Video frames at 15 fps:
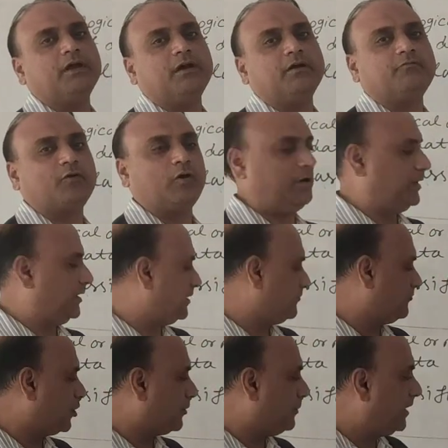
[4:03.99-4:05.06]

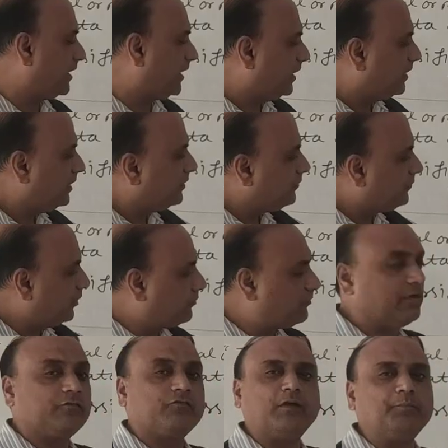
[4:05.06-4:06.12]
a
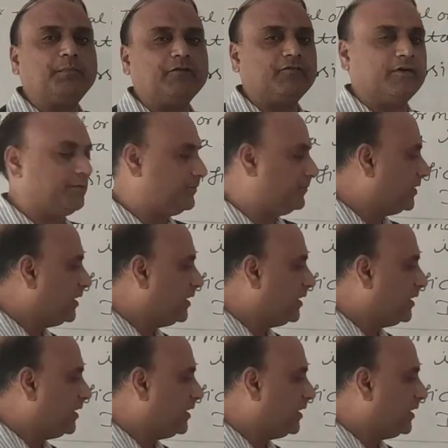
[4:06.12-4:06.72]
sequence one by one.